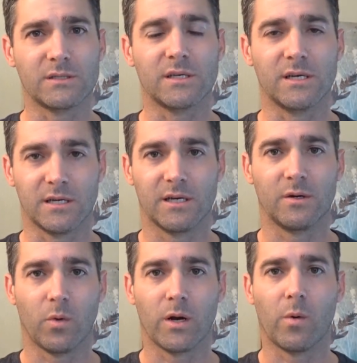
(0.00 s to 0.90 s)
it
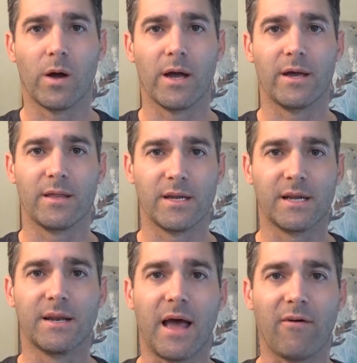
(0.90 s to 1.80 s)
went away, and then he
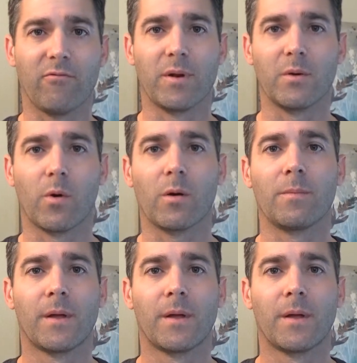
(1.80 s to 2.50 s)
didn't have them anymore.